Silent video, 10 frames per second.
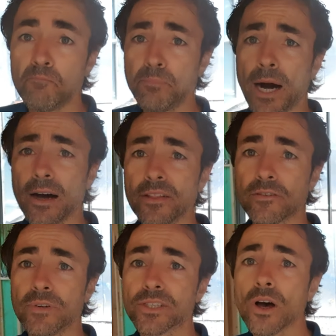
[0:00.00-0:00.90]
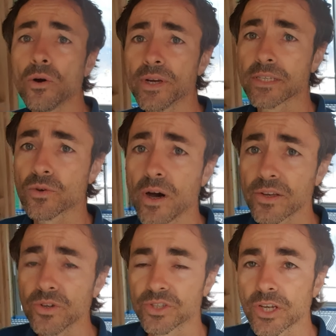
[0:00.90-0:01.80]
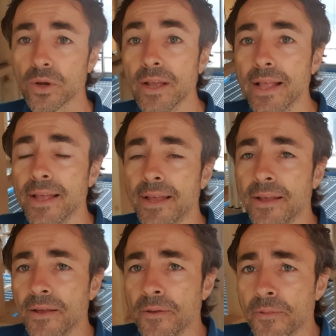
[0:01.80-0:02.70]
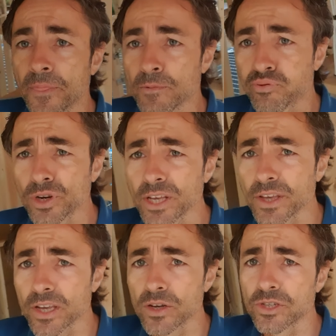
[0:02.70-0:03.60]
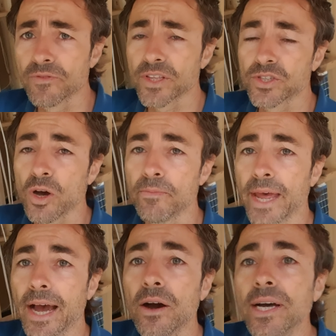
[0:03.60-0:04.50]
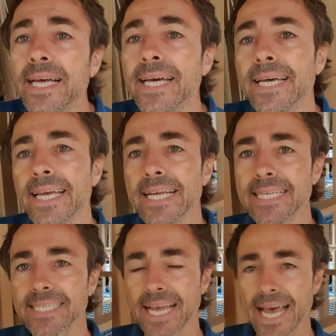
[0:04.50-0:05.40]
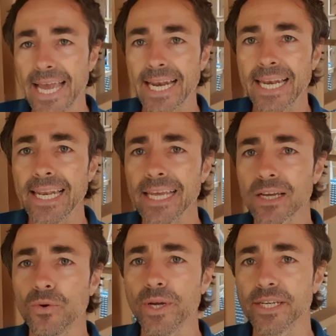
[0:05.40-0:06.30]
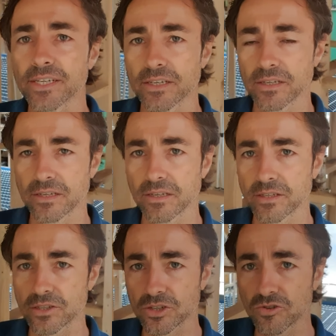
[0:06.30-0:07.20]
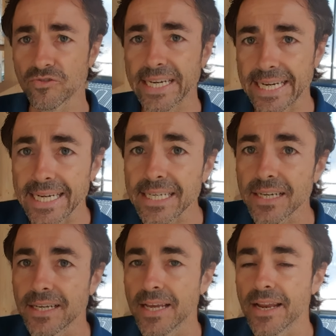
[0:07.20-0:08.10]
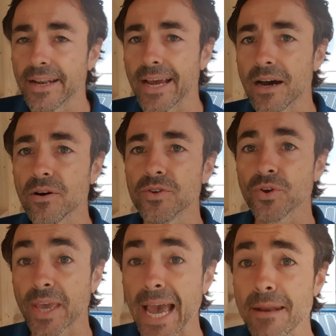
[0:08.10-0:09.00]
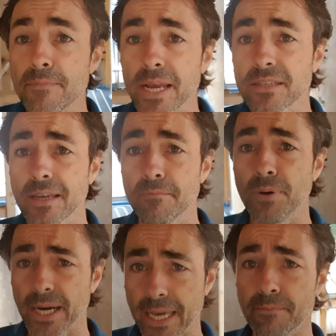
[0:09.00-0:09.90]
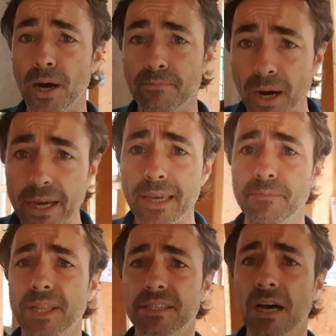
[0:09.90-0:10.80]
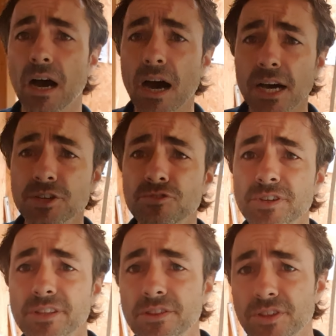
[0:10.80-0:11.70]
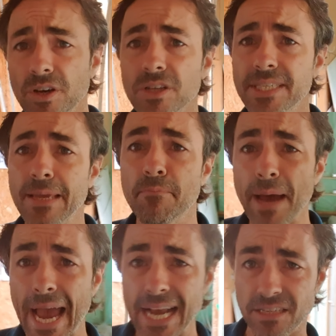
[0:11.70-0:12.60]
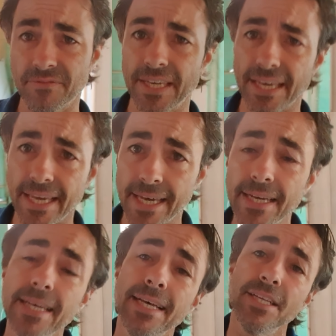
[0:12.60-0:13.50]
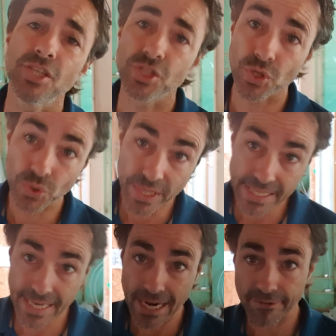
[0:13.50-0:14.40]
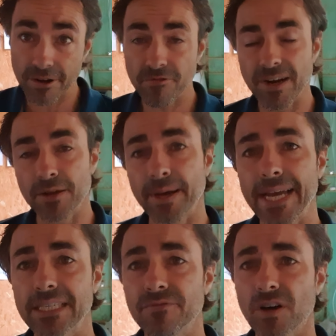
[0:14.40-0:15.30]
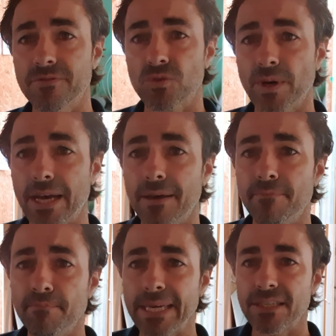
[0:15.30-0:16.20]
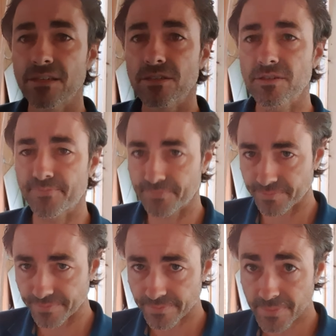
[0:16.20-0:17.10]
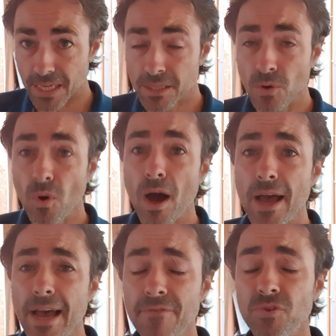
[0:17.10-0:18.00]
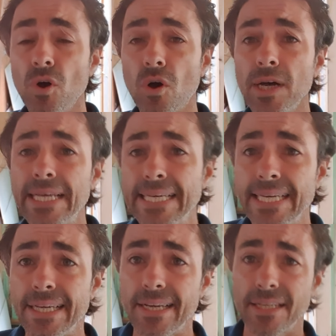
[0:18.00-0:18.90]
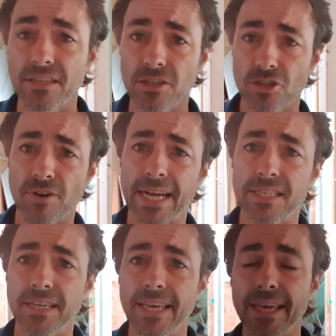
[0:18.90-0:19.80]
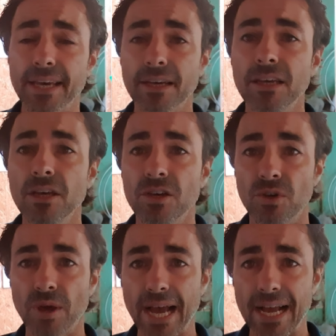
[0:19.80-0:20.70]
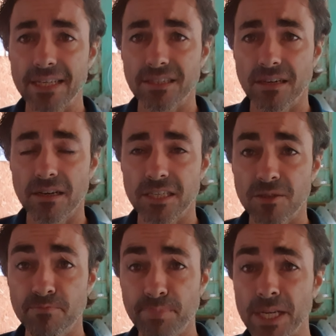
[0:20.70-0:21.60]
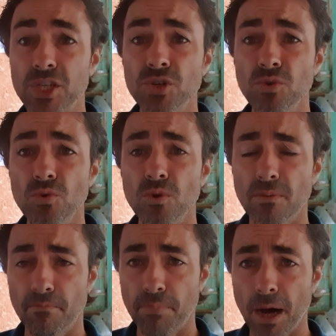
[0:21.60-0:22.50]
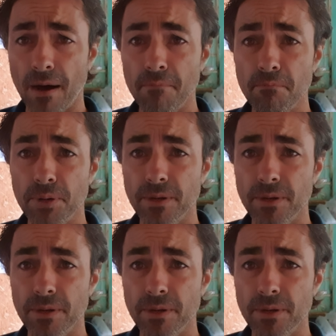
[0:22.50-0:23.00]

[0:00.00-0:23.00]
But the result is quite good. So the product that goes over the top now is a liquid screed. Now you can mix it bucket by bucket, but there's 130 bags of it here to do this area, around about 85 square meters. So what I have got is a contractor here who has a special pump